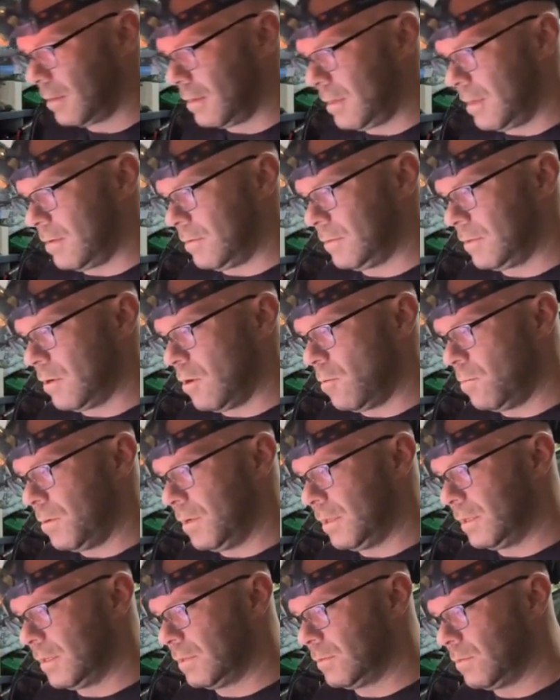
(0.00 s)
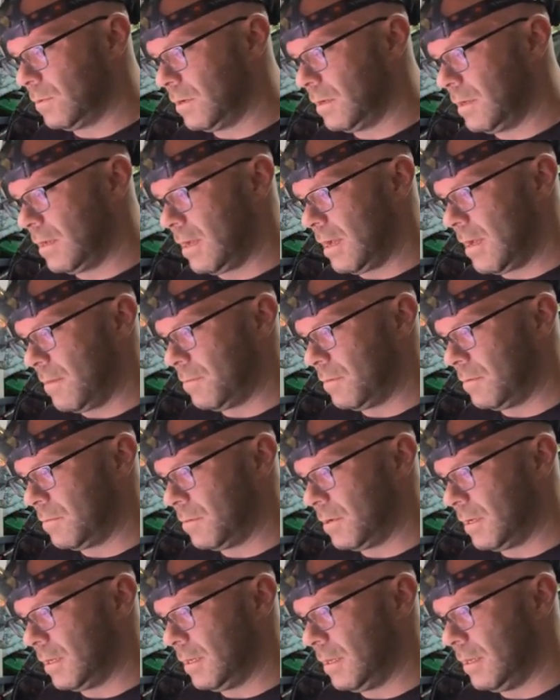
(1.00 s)
I was hoping this wouldn't happen,
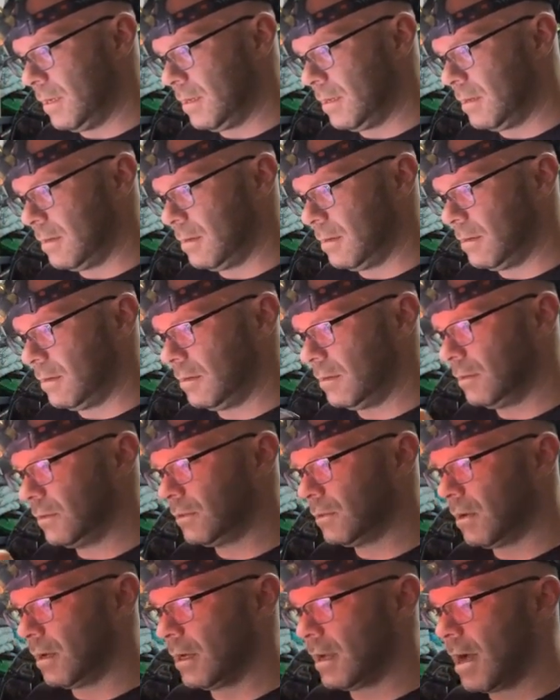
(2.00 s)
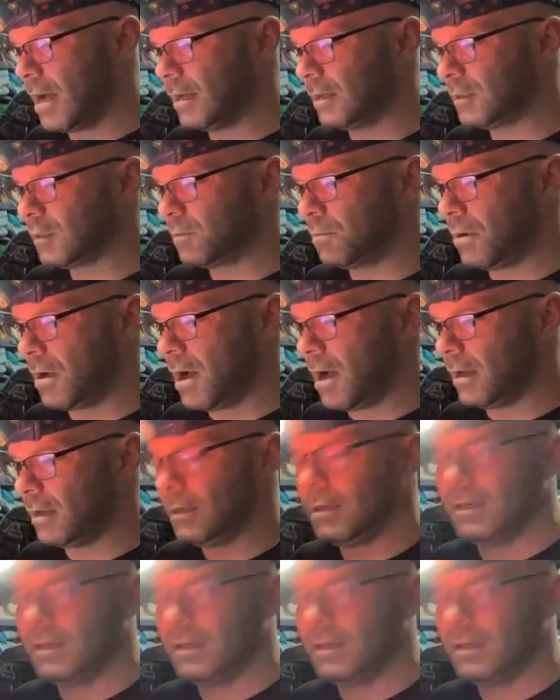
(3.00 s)
but it did. So I got a spot